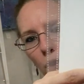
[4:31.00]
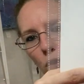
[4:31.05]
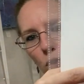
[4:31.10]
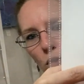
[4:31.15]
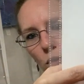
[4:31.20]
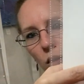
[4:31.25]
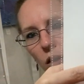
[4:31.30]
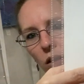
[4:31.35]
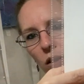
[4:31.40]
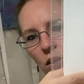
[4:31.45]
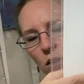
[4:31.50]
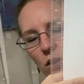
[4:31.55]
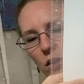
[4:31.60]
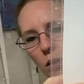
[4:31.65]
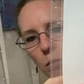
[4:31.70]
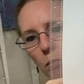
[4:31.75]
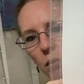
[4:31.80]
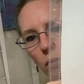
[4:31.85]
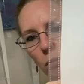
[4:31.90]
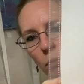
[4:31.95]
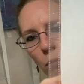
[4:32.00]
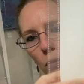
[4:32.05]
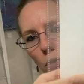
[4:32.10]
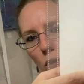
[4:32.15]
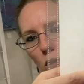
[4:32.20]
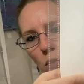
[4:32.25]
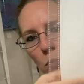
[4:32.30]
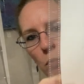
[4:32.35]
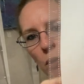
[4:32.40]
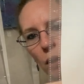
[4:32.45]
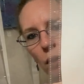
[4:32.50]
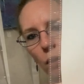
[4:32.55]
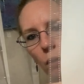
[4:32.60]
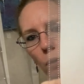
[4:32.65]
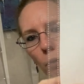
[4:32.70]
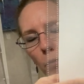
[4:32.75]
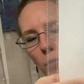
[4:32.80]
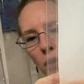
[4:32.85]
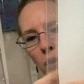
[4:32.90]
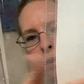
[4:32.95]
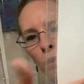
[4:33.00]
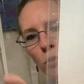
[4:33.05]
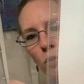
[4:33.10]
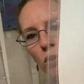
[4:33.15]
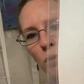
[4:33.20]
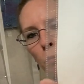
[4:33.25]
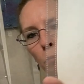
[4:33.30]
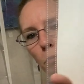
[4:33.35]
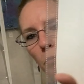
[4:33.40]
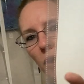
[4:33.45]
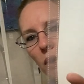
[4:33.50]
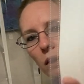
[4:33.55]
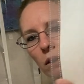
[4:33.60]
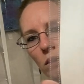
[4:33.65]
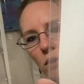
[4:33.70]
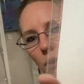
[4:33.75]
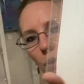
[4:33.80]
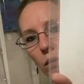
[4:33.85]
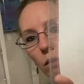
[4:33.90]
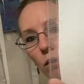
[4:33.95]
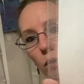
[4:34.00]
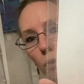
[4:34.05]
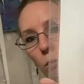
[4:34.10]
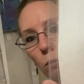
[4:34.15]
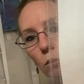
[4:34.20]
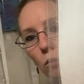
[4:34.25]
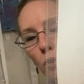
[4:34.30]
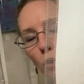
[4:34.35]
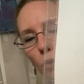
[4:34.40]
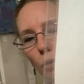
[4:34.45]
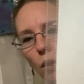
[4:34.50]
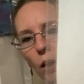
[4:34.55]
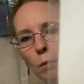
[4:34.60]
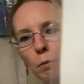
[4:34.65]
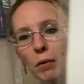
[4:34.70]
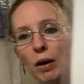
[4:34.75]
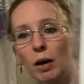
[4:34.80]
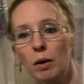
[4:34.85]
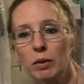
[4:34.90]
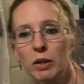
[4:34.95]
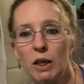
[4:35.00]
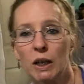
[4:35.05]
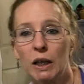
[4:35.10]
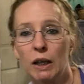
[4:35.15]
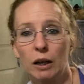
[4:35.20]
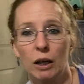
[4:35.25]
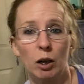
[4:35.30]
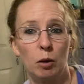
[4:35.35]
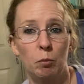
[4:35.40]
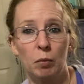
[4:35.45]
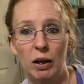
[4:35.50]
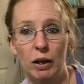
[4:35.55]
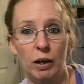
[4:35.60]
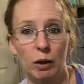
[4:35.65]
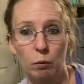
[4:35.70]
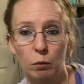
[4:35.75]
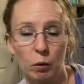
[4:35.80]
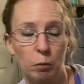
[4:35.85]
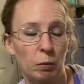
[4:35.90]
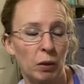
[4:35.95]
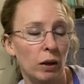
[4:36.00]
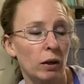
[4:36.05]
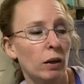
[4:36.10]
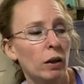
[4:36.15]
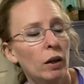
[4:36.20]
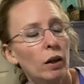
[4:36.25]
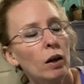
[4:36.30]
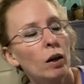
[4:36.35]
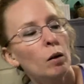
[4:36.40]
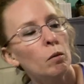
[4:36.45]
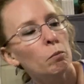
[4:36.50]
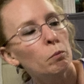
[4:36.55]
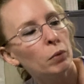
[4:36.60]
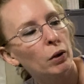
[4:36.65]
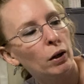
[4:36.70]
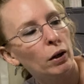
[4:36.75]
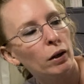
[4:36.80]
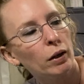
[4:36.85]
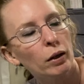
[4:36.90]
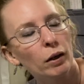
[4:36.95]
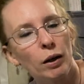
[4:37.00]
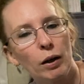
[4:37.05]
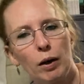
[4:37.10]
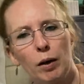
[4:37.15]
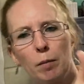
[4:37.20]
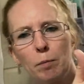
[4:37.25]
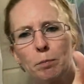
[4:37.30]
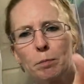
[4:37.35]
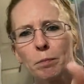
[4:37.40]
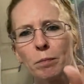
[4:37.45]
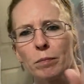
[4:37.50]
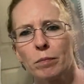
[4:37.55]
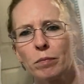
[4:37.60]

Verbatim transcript: also like this come in for a spell, but there's some beads on this one too. I'm not taking any beading with me, but, um,